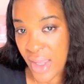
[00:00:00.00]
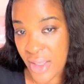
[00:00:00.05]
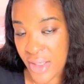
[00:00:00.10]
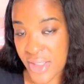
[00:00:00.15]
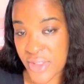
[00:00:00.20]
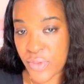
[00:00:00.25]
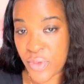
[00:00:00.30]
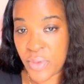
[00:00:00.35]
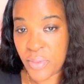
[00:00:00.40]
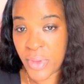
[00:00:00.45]

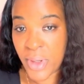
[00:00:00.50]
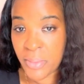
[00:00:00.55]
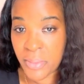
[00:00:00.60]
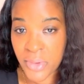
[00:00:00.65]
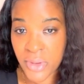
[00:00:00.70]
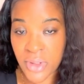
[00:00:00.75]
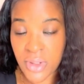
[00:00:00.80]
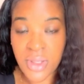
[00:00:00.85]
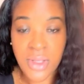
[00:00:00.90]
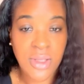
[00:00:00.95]
Because
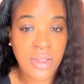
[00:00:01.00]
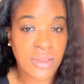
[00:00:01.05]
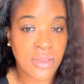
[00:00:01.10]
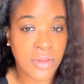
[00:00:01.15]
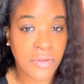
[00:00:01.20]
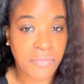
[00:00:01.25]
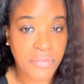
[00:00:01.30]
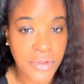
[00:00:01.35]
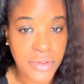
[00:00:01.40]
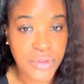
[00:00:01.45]
remember, the
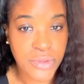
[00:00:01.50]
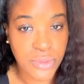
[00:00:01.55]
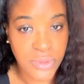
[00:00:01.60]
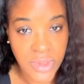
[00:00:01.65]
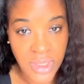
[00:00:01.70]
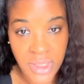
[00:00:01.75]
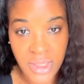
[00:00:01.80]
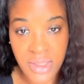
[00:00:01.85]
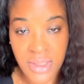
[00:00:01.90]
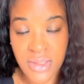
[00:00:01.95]
first 2
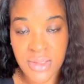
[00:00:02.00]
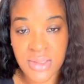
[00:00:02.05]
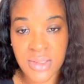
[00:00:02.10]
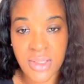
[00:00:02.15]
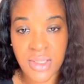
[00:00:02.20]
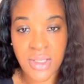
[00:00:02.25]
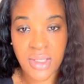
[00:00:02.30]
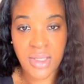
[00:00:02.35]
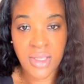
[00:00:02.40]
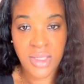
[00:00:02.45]
days,
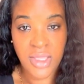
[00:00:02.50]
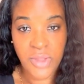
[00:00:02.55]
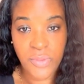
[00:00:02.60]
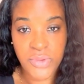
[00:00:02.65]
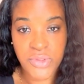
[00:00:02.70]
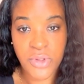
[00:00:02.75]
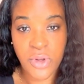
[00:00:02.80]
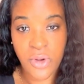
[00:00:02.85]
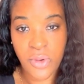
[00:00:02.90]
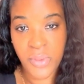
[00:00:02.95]
he was
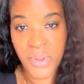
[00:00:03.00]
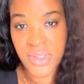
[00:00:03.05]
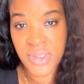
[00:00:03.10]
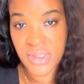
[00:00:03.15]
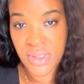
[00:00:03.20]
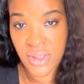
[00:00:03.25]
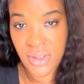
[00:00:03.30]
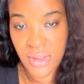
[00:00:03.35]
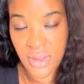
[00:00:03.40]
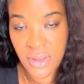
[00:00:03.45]
always
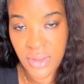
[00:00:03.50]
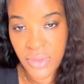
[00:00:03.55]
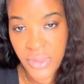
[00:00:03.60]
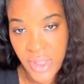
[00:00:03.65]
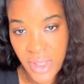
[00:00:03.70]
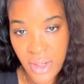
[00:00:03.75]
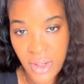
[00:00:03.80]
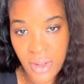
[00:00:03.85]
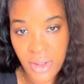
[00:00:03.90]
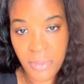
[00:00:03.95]

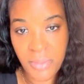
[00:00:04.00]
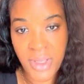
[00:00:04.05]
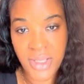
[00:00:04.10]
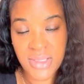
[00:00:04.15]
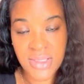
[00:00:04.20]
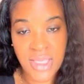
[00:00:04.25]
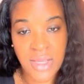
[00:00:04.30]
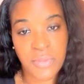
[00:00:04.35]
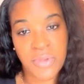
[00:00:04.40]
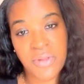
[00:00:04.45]
there by the
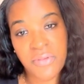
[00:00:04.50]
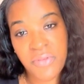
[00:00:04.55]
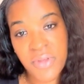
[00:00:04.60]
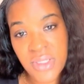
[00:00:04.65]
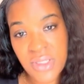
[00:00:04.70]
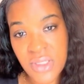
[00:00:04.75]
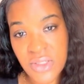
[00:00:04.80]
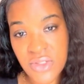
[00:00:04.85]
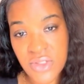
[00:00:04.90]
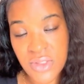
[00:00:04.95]
time we
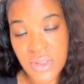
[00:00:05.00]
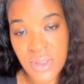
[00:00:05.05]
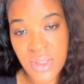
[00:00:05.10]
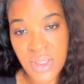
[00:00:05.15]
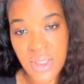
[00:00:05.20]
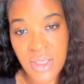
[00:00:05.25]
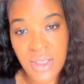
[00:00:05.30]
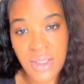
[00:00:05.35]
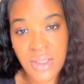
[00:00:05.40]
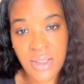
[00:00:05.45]
finished.
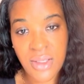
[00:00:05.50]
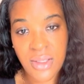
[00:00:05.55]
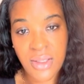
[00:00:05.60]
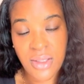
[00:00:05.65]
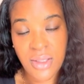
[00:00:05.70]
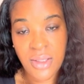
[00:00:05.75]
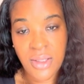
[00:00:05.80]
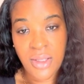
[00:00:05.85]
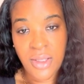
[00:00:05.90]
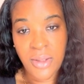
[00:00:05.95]

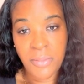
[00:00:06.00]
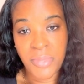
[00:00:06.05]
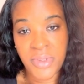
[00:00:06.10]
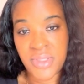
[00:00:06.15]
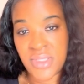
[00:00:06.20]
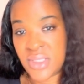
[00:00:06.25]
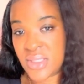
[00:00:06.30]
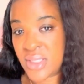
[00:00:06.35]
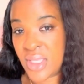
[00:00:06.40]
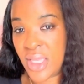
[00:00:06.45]
But
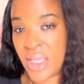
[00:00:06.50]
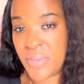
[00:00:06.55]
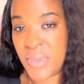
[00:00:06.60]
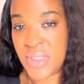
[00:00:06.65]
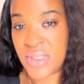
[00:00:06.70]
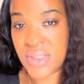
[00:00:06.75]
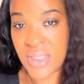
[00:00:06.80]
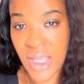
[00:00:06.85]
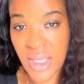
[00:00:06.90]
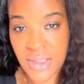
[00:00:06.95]
this time
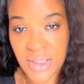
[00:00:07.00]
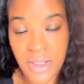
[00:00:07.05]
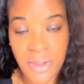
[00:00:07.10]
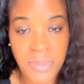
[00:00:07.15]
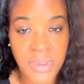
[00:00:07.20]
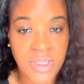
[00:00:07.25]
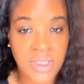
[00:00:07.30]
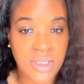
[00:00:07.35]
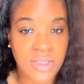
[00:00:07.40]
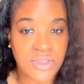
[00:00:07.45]
he's not there
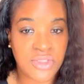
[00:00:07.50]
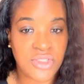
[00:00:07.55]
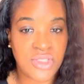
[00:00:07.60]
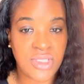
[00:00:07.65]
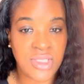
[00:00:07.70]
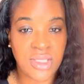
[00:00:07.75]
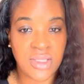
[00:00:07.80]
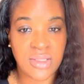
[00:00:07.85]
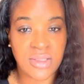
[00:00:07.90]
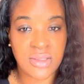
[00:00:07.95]
because she
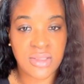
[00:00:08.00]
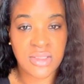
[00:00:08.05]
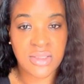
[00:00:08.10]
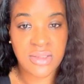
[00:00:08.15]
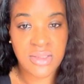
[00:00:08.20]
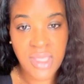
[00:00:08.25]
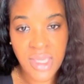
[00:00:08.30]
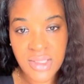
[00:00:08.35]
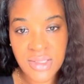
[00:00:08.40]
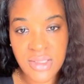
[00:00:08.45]
didn't
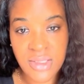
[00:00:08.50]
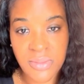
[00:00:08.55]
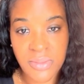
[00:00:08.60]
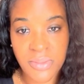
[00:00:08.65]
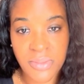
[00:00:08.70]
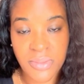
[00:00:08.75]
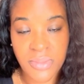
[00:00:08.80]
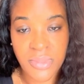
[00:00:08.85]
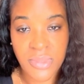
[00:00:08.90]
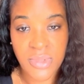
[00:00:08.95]
text him
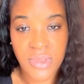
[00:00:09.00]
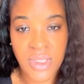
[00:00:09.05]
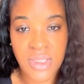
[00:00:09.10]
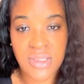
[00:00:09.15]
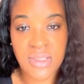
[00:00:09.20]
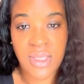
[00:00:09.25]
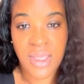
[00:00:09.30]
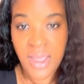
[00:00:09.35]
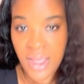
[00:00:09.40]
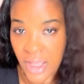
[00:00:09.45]

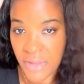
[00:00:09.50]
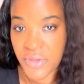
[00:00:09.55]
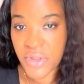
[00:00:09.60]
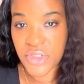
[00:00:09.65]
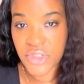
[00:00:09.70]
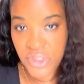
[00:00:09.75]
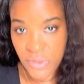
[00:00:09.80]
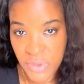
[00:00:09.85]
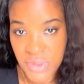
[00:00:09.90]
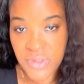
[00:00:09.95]
until after
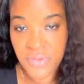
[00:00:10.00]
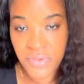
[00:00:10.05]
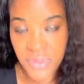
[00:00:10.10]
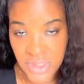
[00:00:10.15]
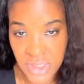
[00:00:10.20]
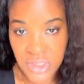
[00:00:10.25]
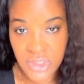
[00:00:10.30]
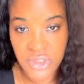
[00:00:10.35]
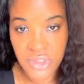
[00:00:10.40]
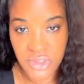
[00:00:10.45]
she was
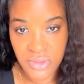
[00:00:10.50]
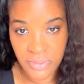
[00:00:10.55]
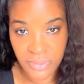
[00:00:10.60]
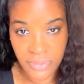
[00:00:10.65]
finished.